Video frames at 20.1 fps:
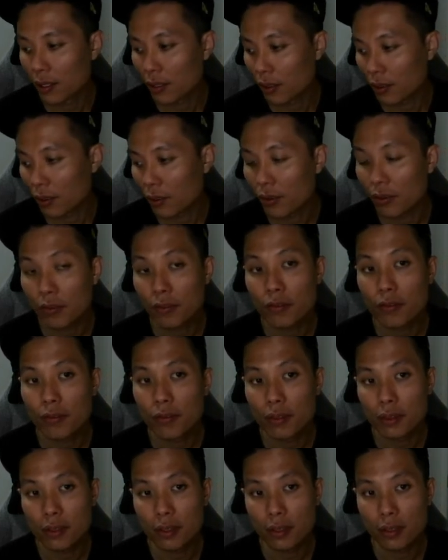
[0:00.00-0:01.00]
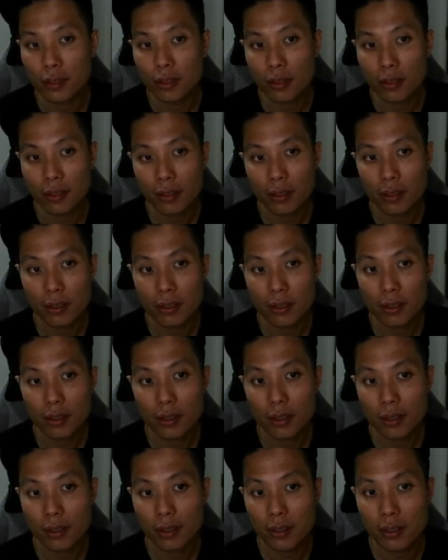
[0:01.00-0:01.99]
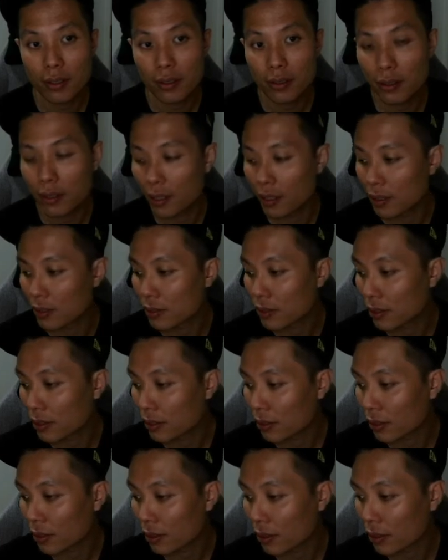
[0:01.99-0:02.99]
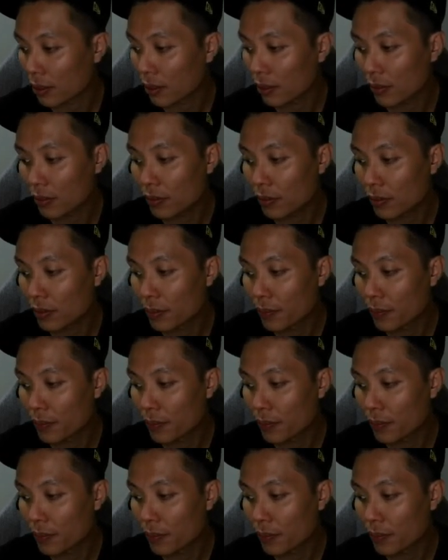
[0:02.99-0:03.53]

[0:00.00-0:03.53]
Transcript: off, turn on, and turn off.